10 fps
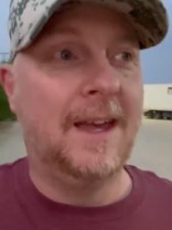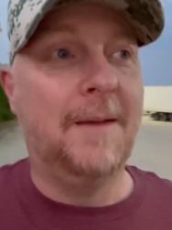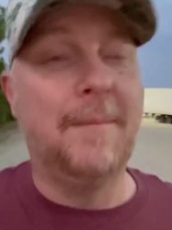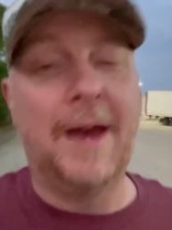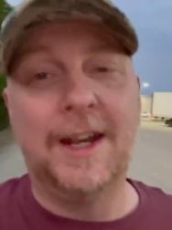
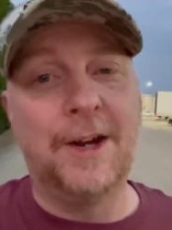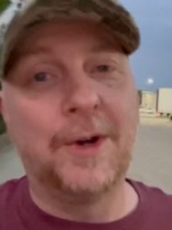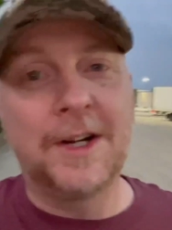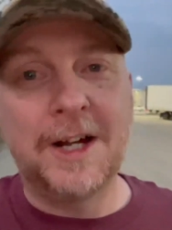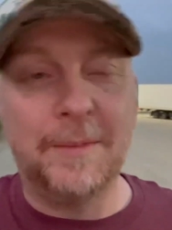And man, there
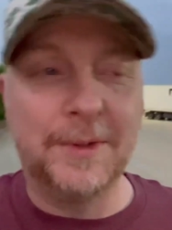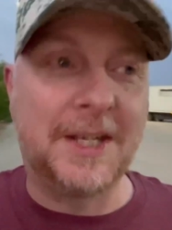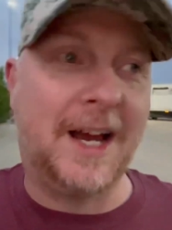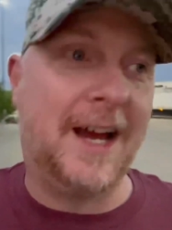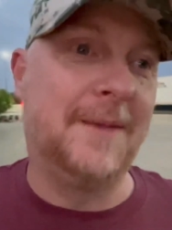were a couple
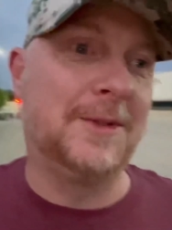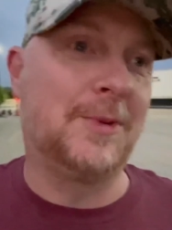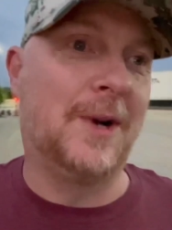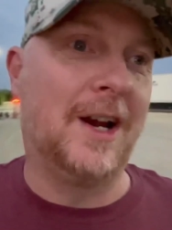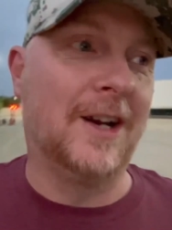times
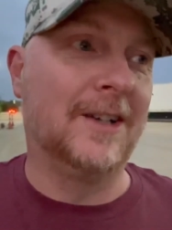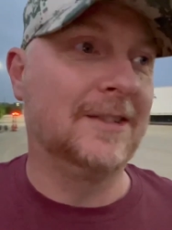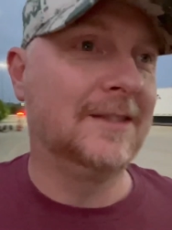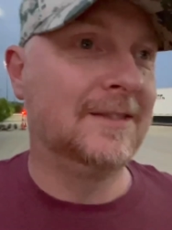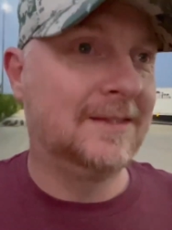where,
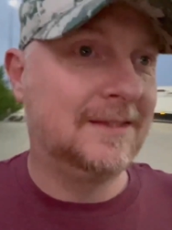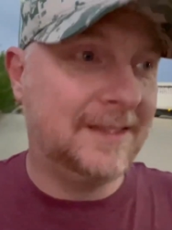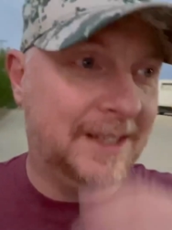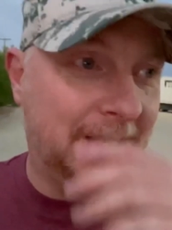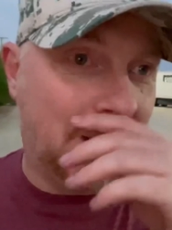
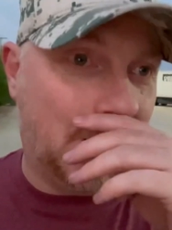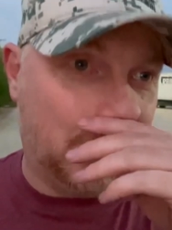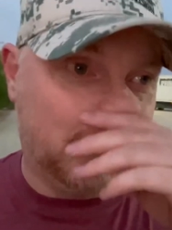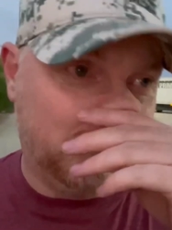you know,